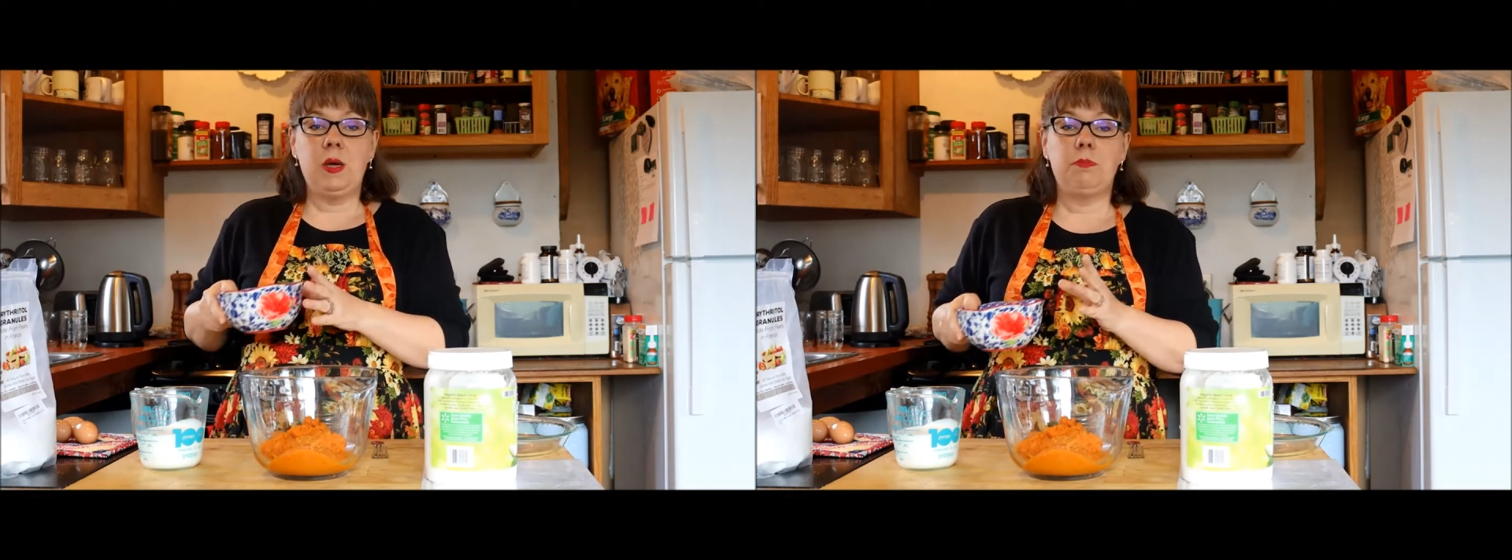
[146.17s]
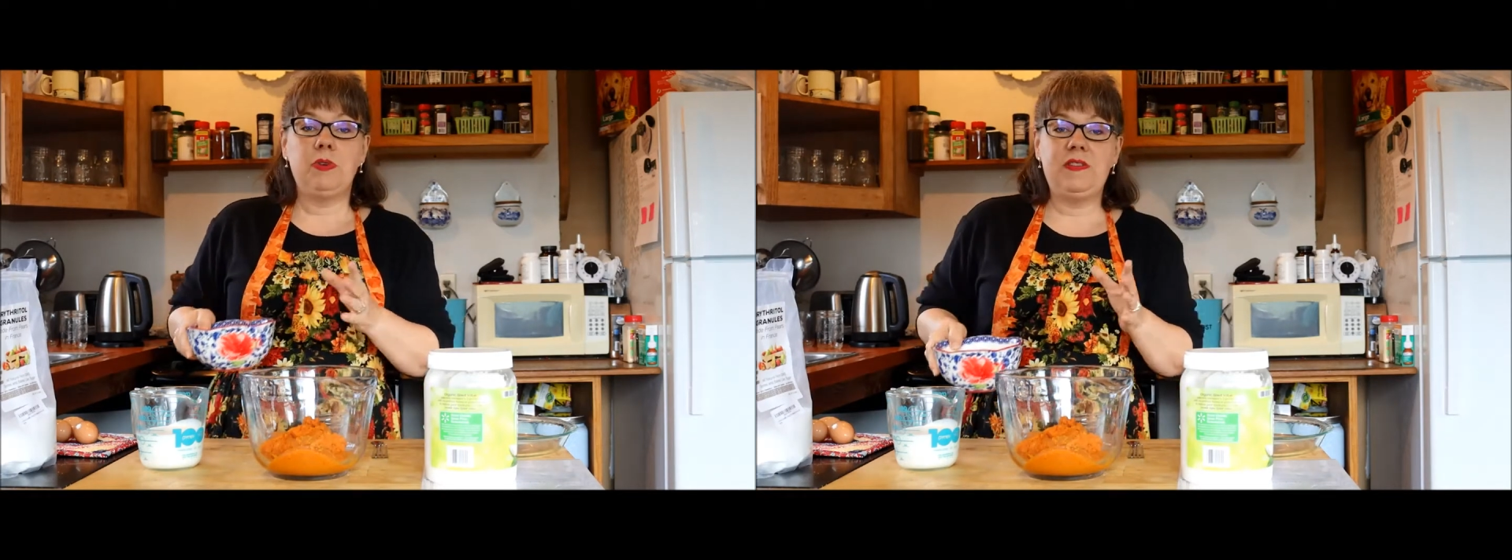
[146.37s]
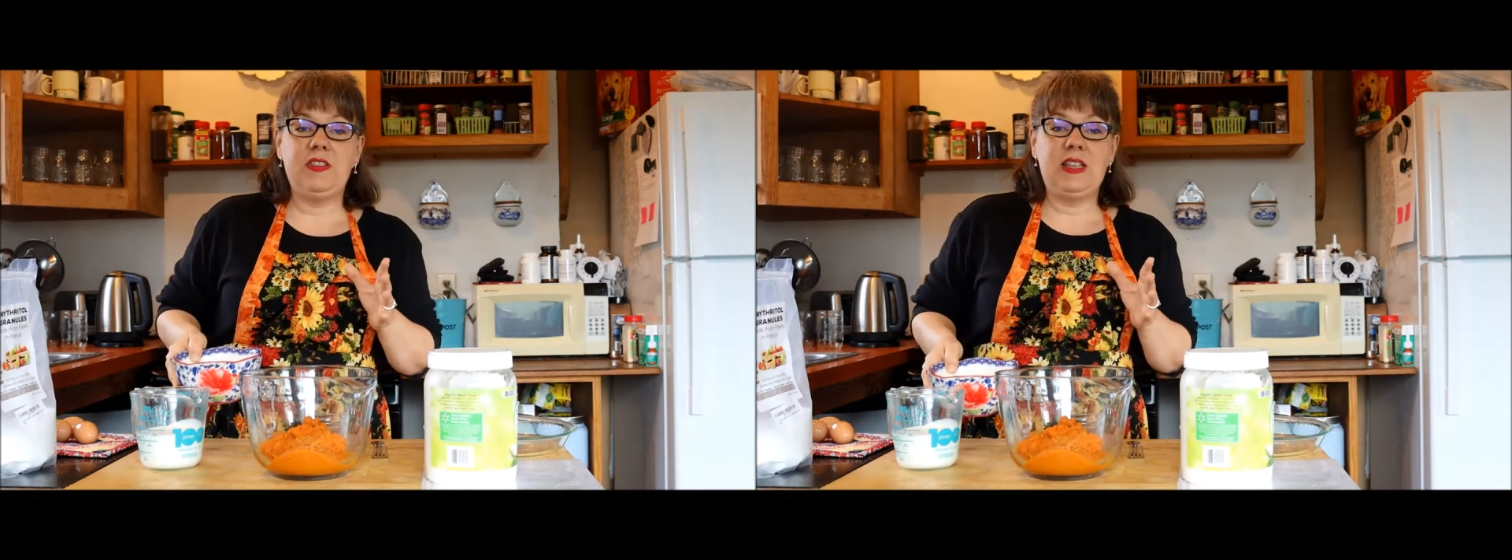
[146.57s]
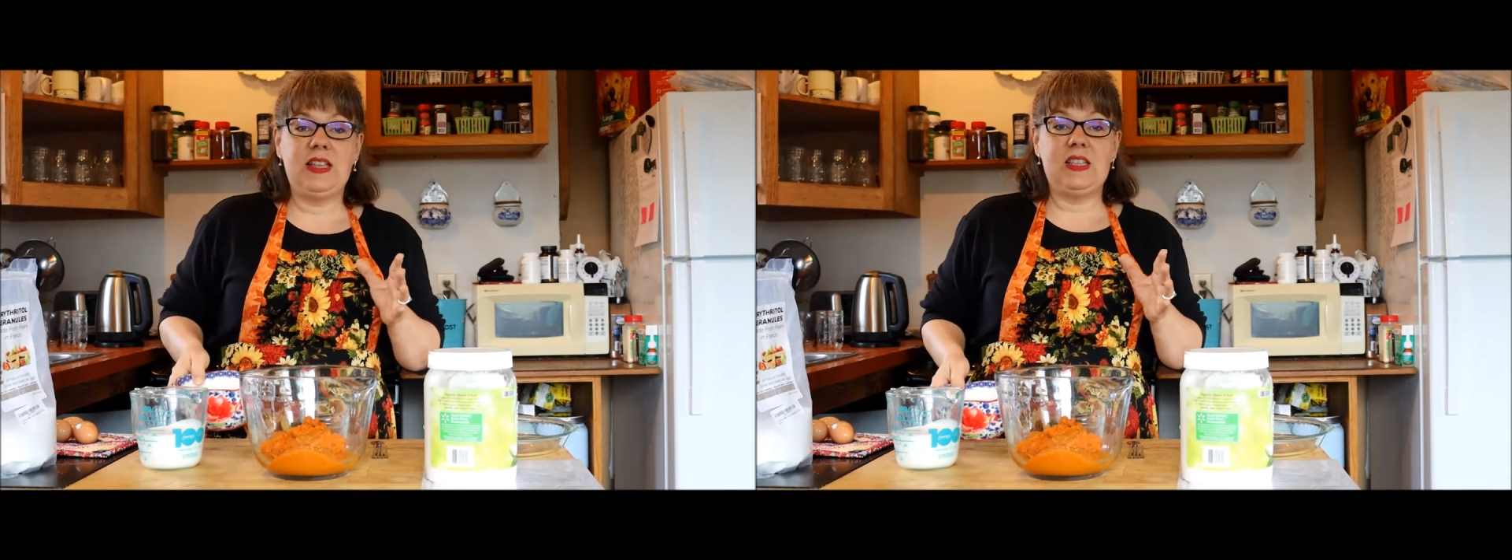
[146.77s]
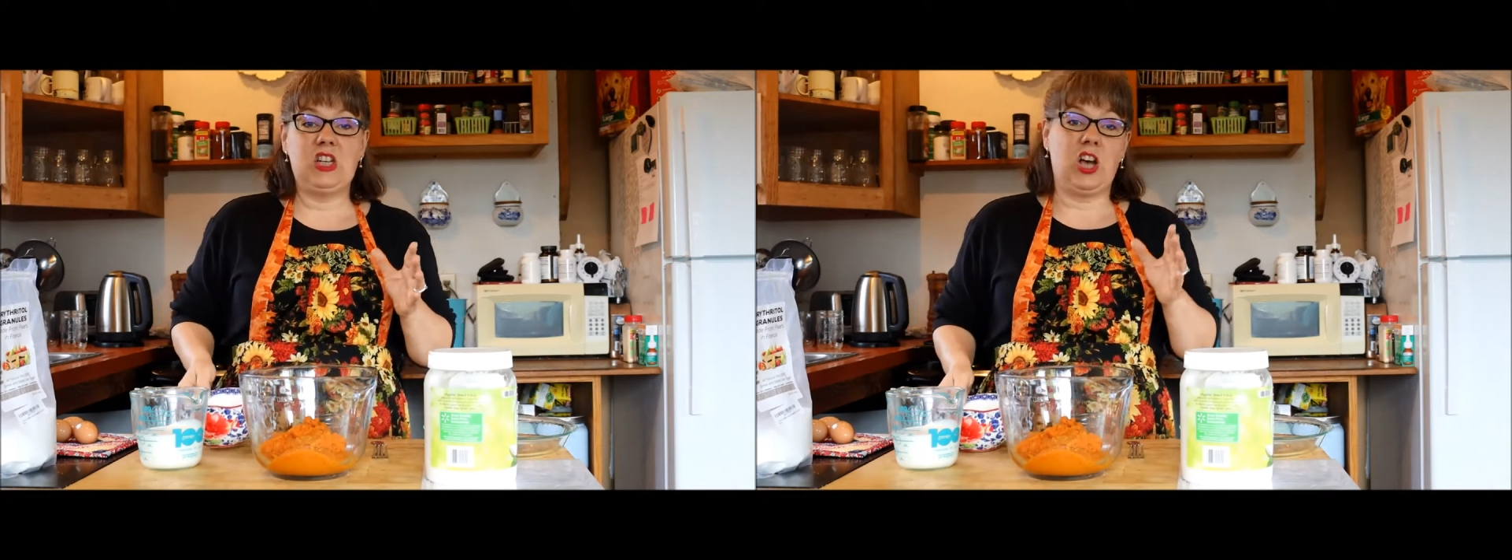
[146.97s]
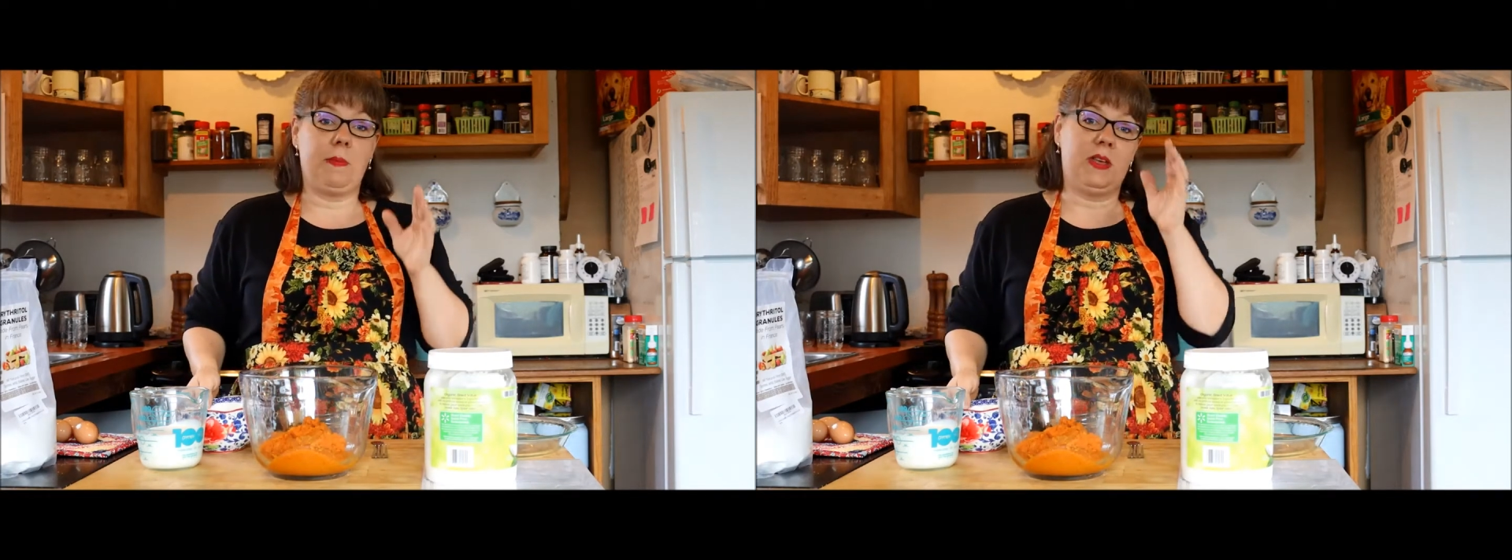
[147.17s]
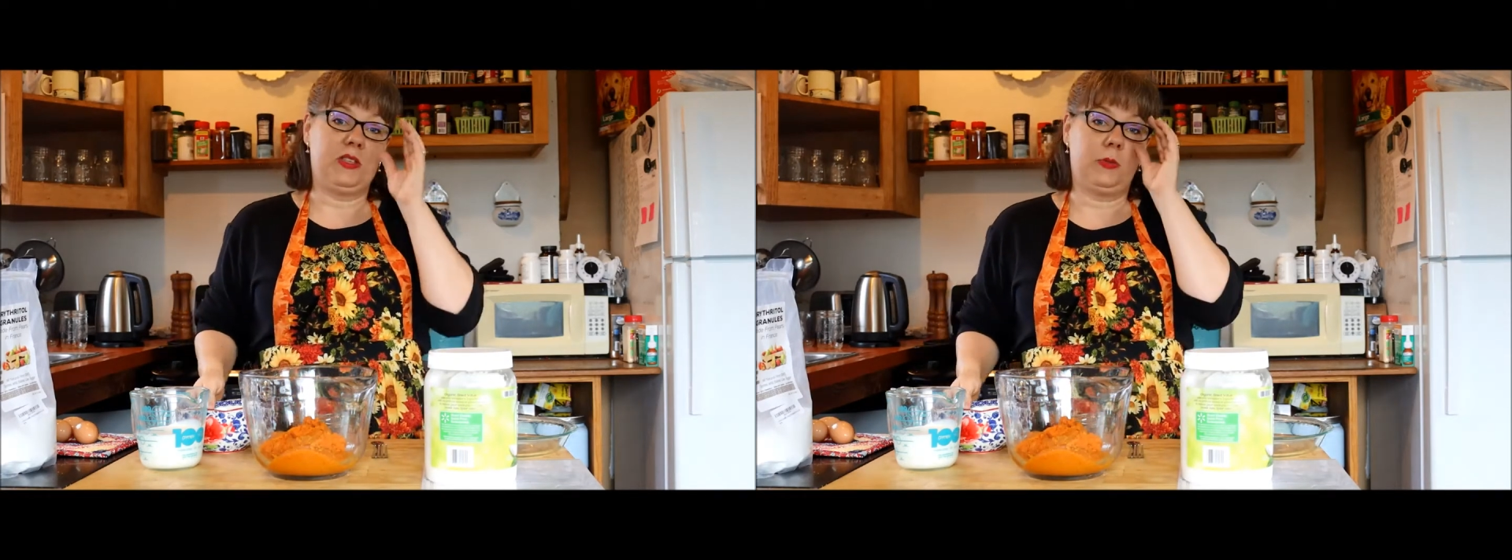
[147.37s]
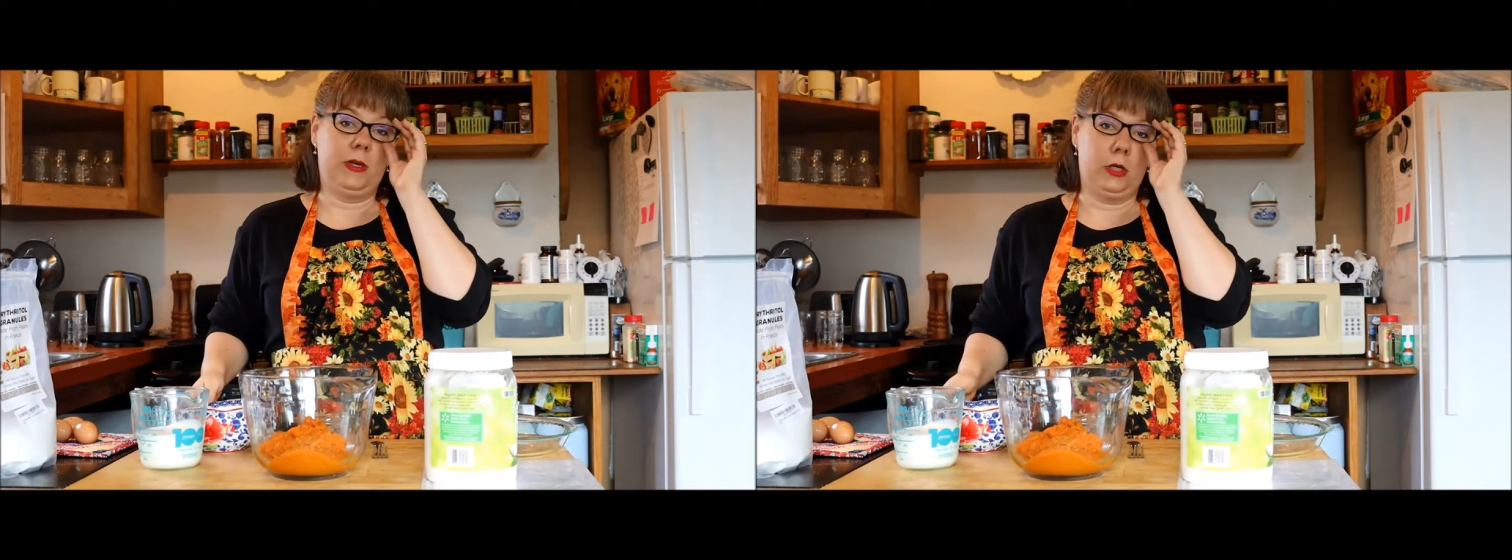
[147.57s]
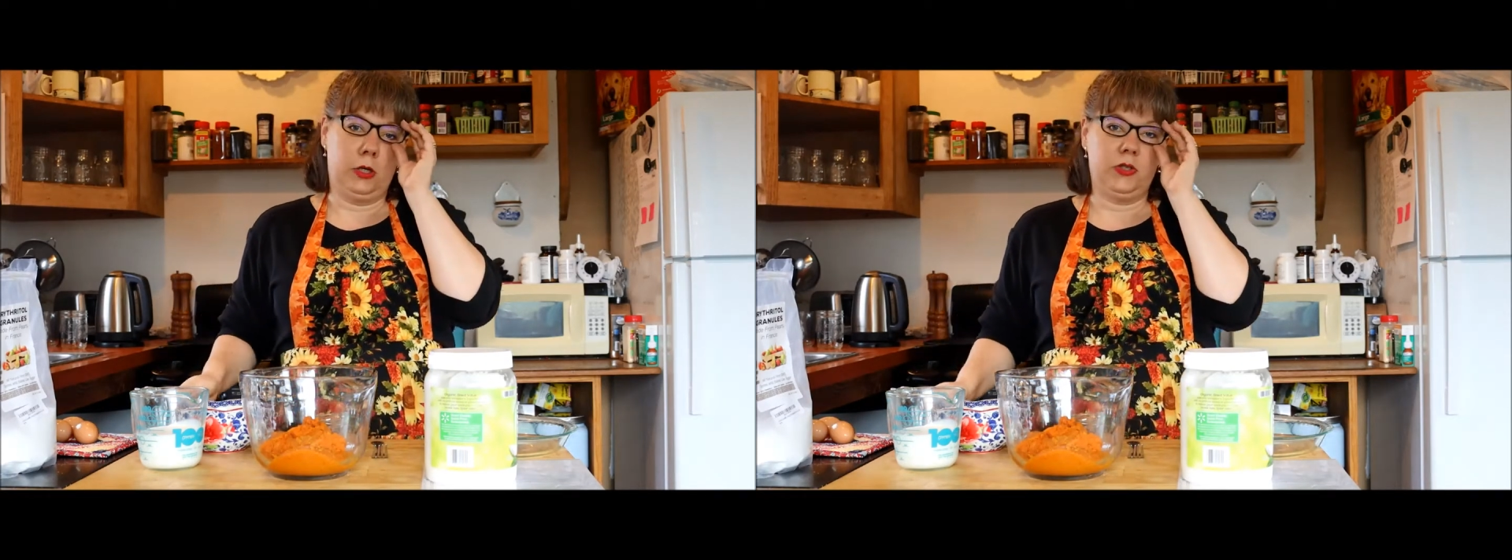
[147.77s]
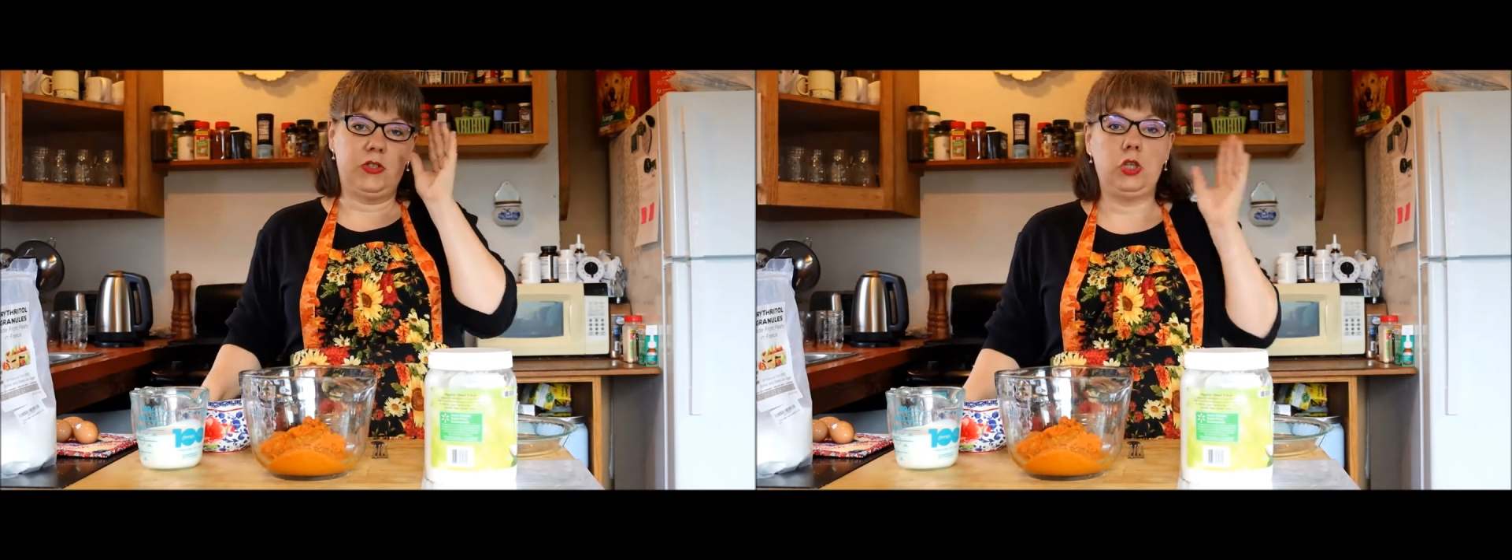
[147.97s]
Briefly, let's talk about
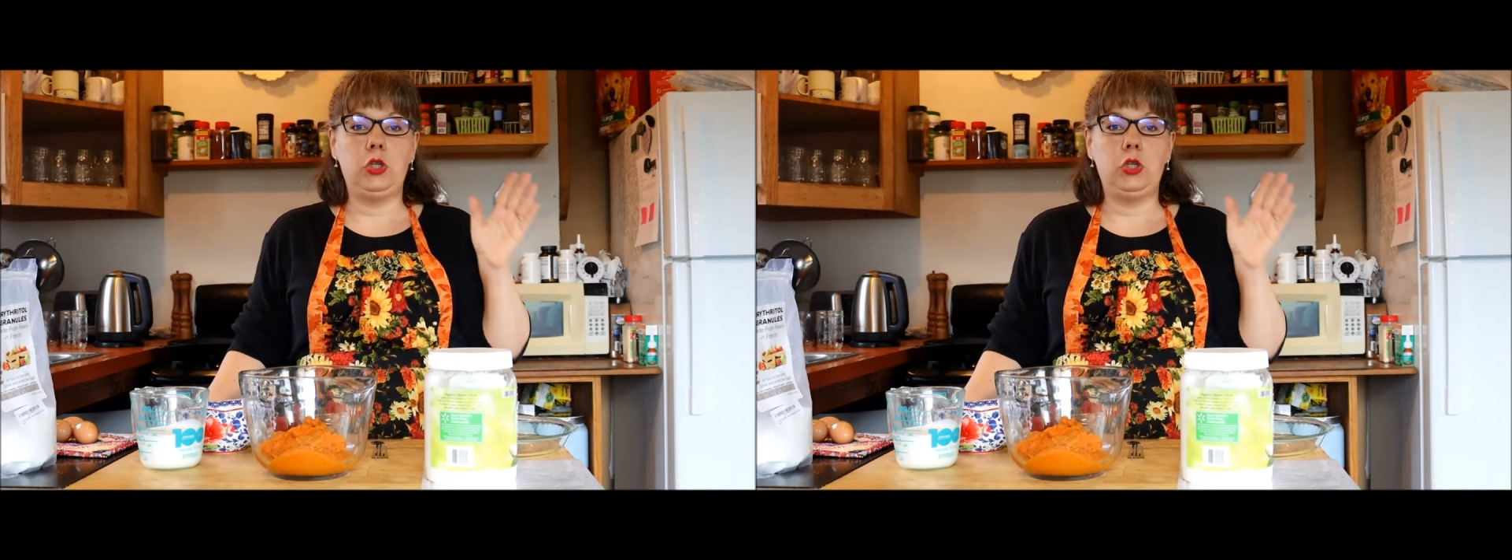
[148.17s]
sweeteners.